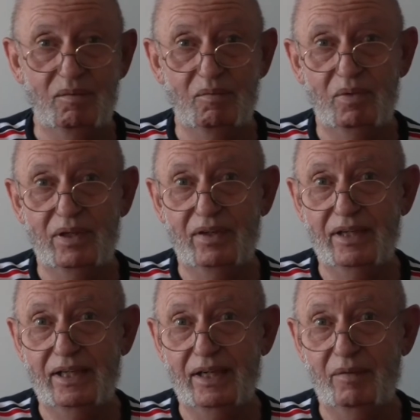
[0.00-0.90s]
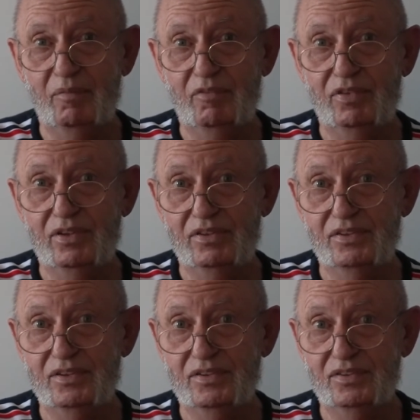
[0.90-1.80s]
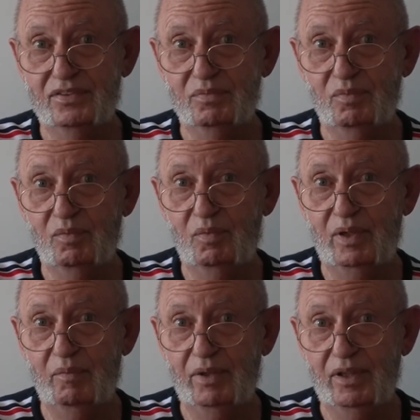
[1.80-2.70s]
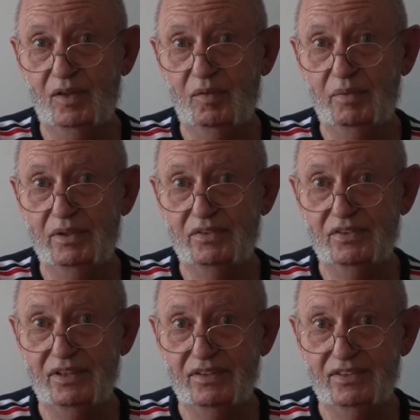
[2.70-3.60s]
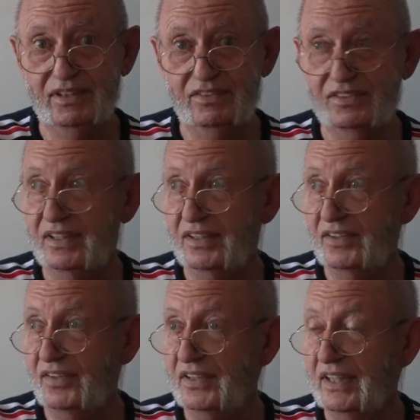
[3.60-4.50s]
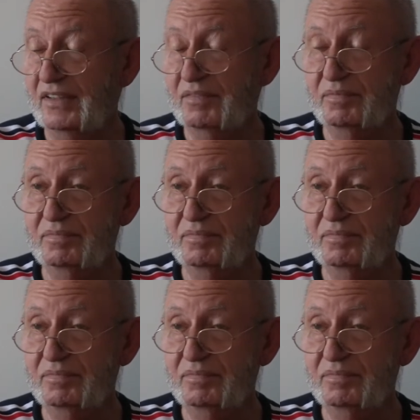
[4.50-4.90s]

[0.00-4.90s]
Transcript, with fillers: where I am versus where my home is. So let's get started on that.